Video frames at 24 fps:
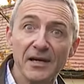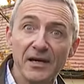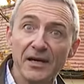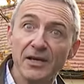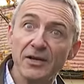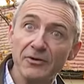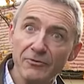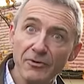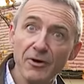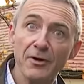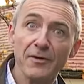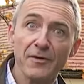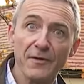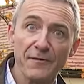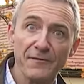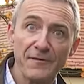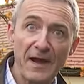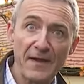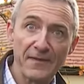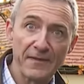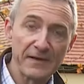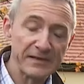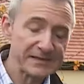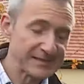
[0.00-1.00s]
you rue the
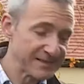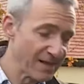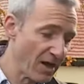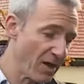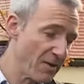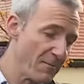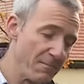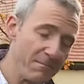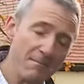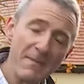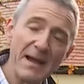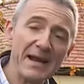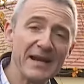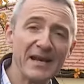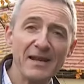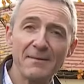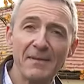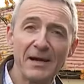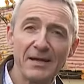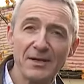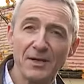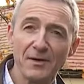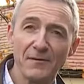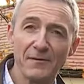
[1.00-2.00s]
fact that so many
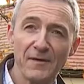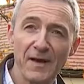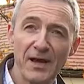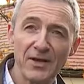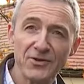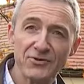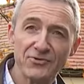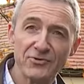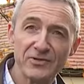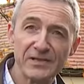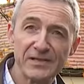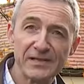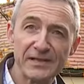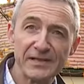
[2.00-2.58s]
manufacturers